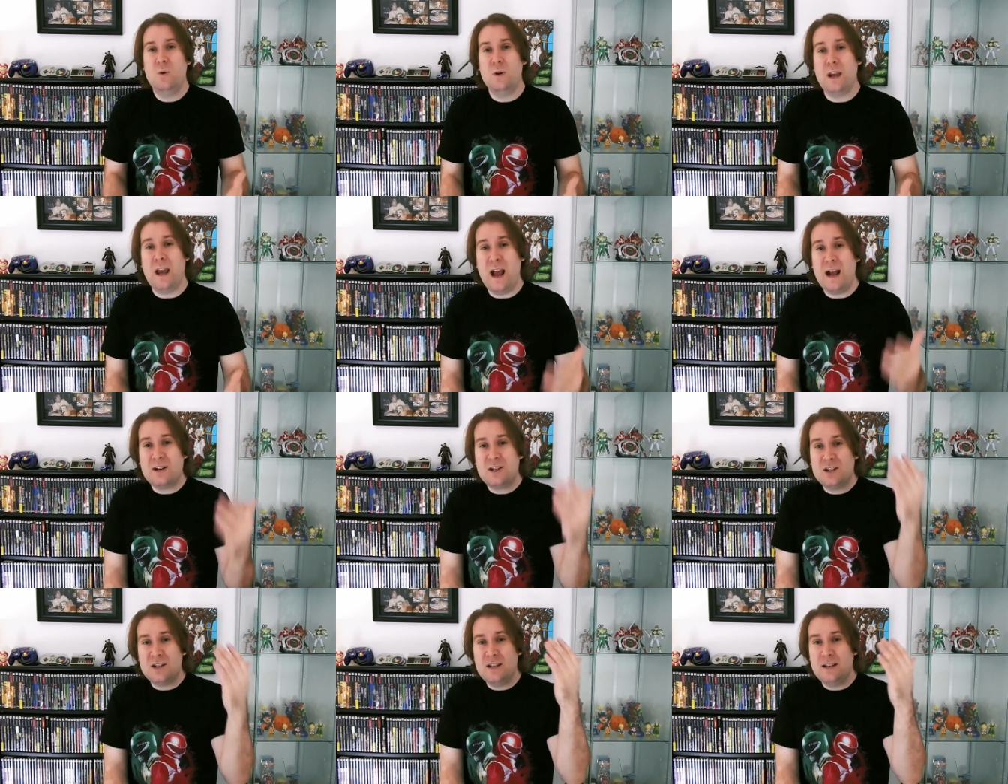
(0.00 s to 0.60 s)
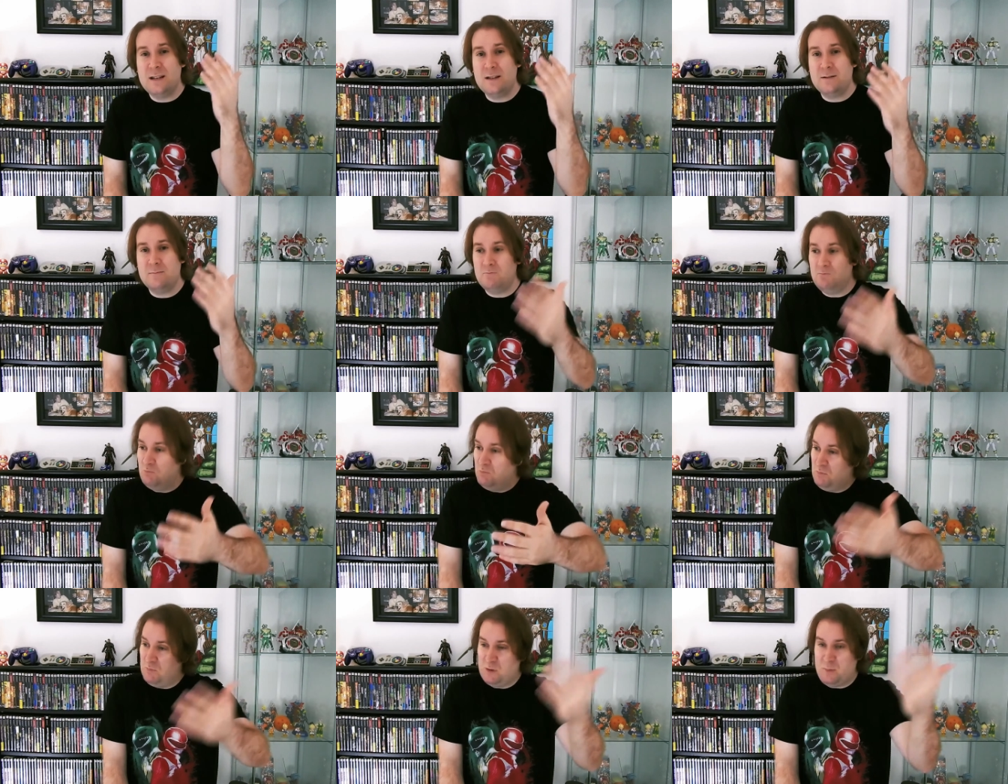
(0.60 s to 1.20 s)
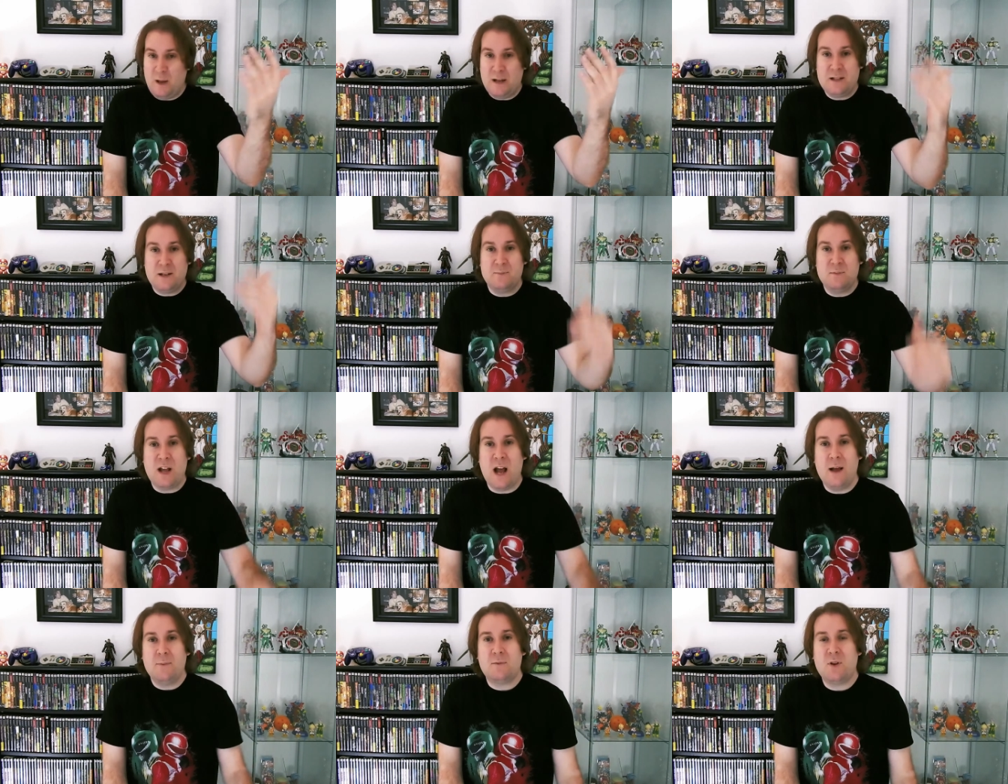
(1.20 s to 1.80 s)
He actually spent some
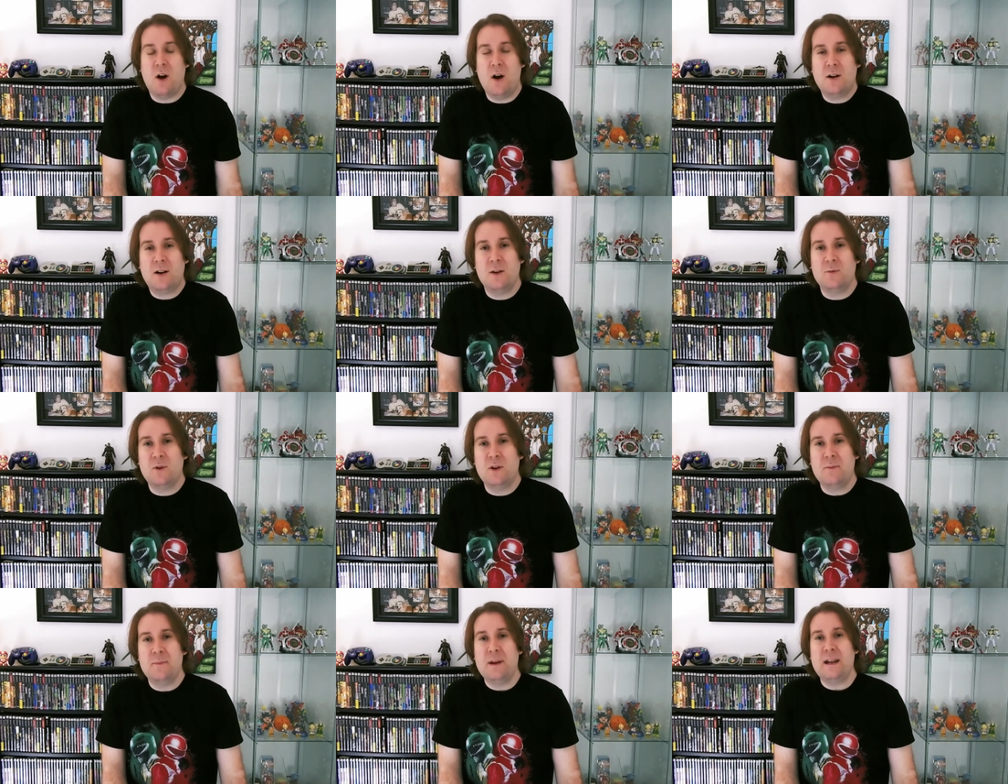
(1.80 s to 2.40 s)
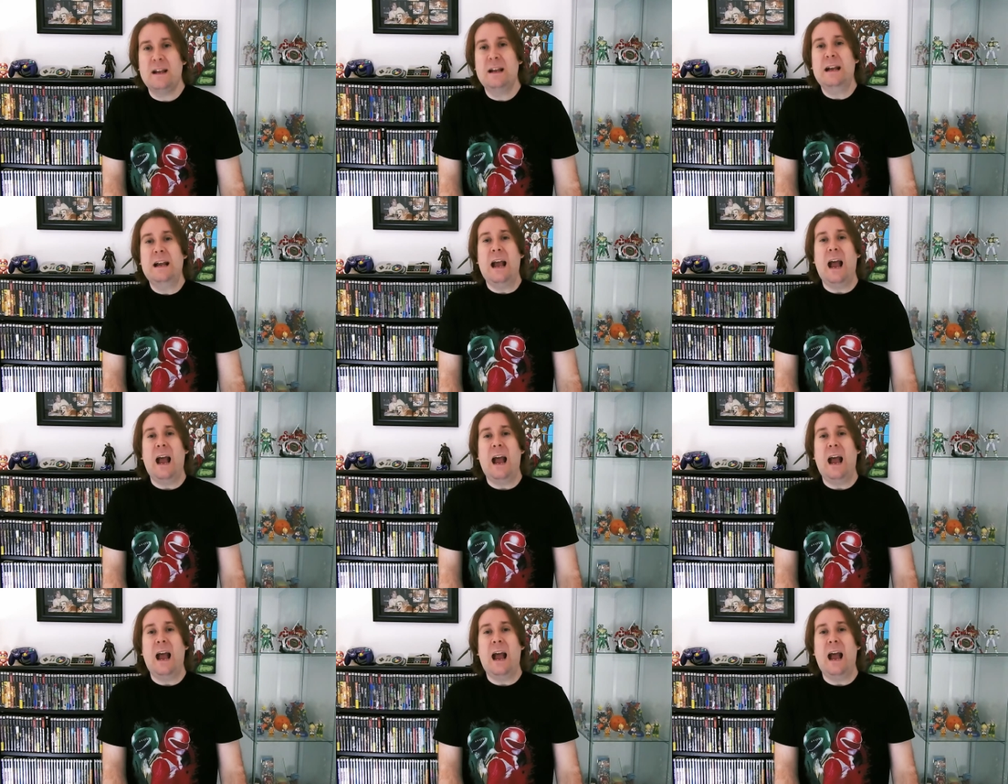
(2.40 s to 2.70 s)
time talking with me.